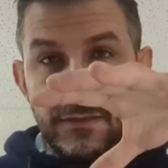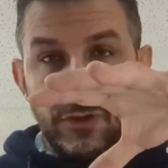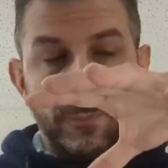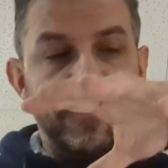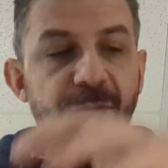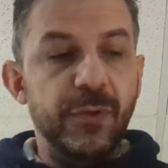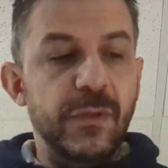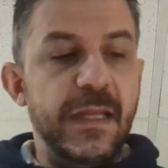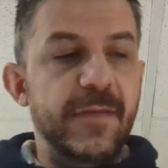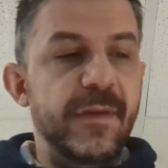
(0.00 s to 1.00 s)
top view
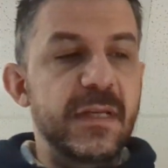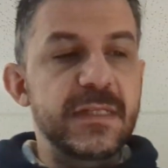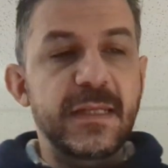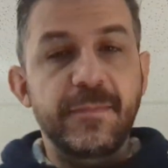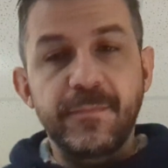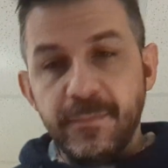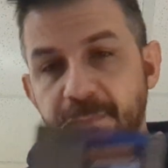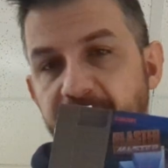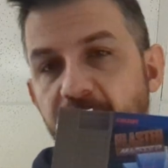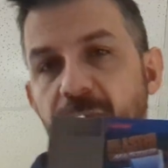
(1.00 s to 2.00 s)
levels,
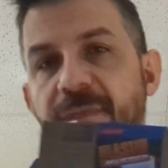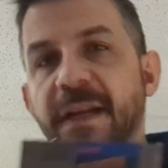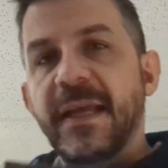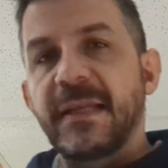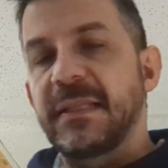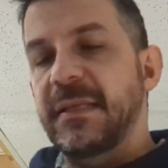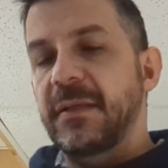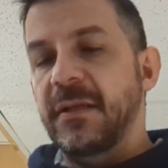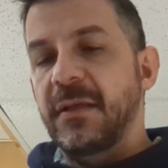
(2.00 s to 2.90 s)
pretty good variety